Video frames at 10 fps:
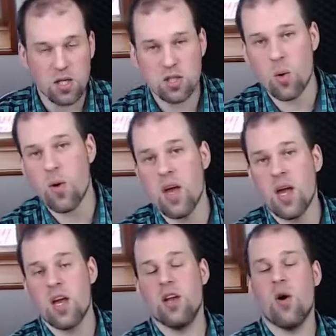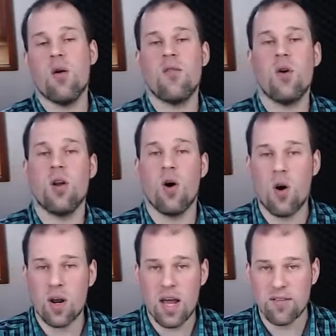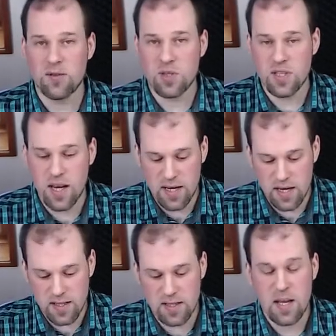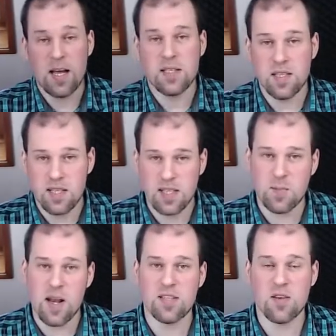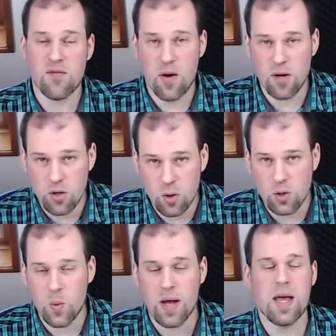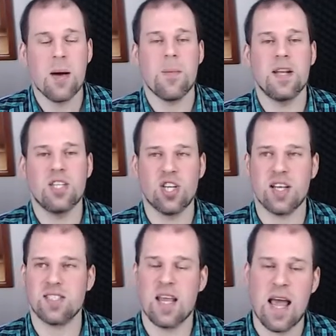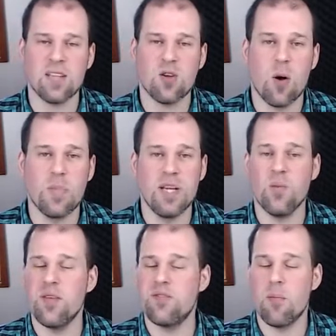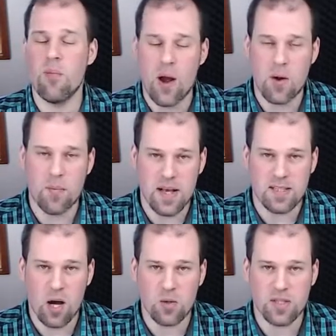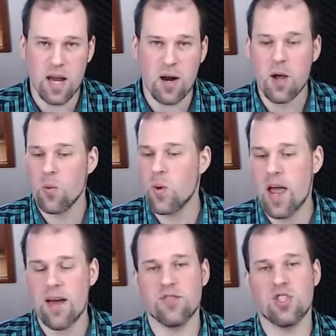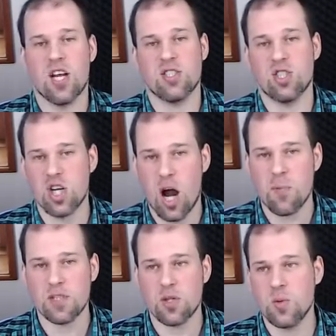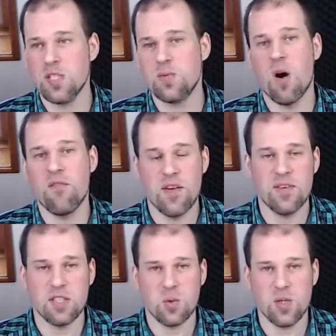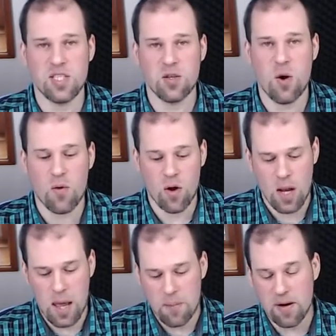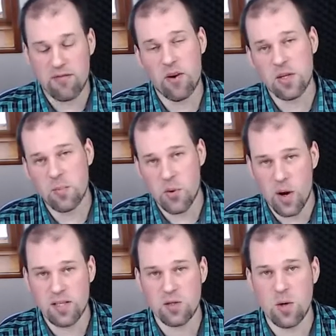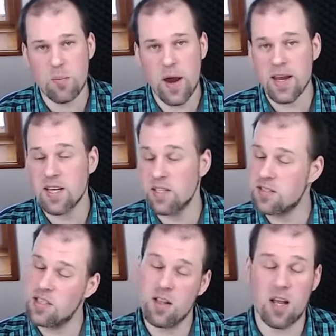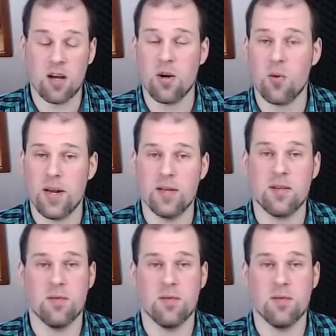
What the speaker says: So in overall, all I have to say is the display is a very good one, but it just can't compete with the very best out there. We have just sharper screens, more vivid screens in overall, but for the price you are paying, it is still a great